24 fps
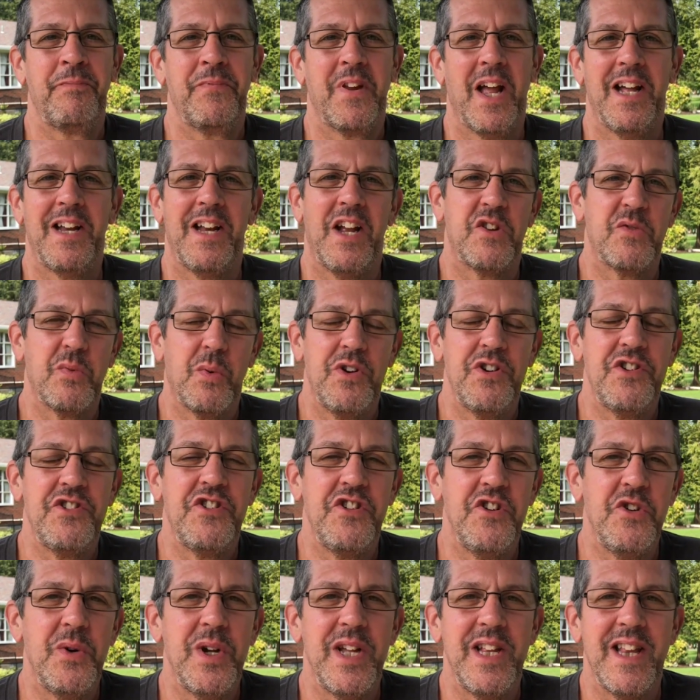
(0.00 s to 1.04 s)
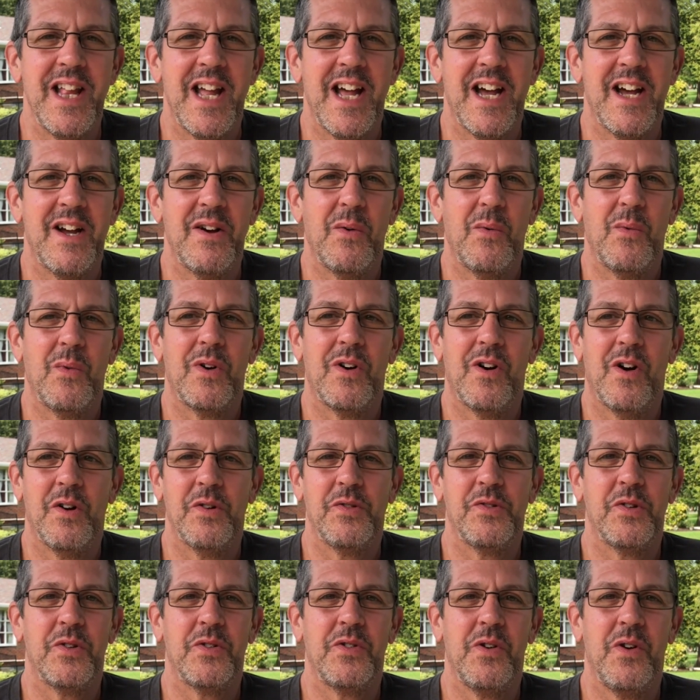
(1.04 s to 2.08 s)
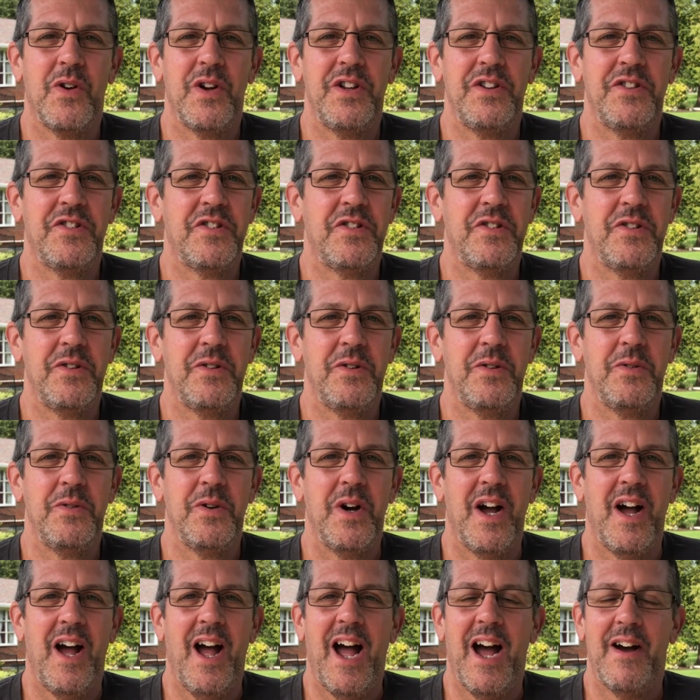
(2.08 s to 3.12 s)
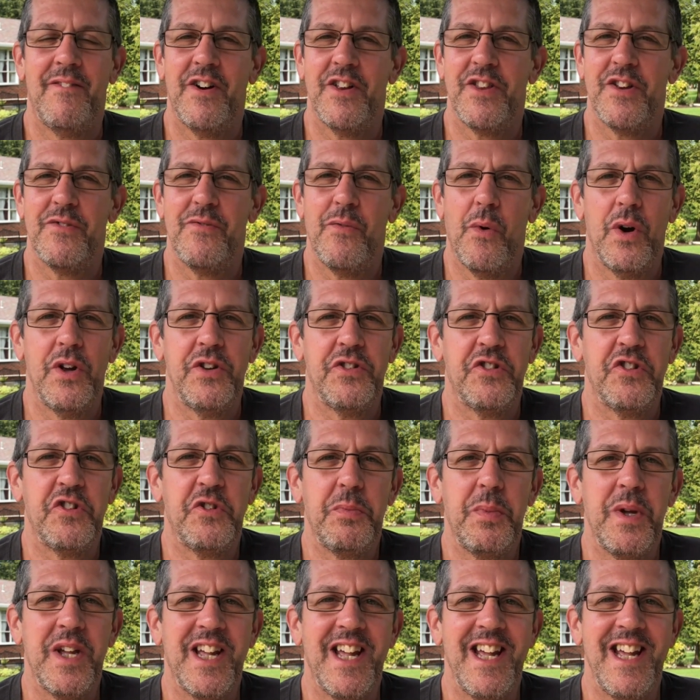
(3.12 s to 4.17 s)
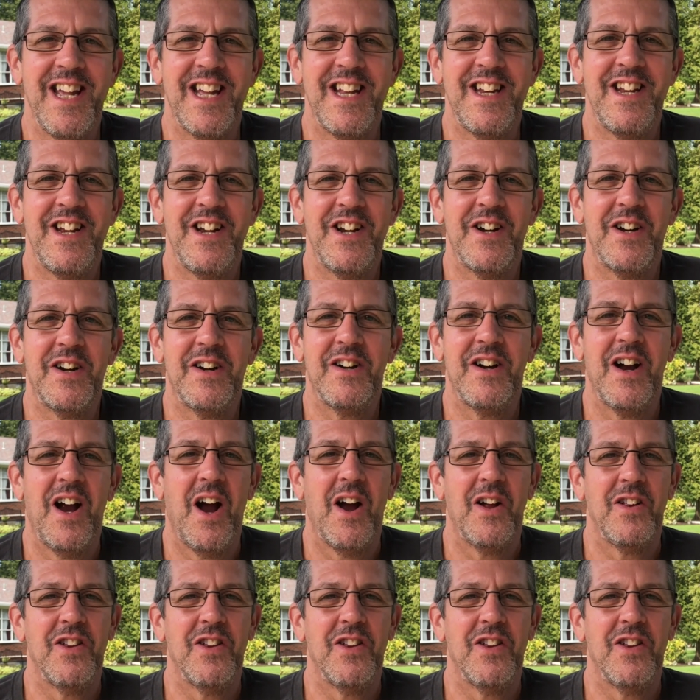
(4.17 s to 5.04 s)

And as we're doing that, we're also going to have other voices speaking in here,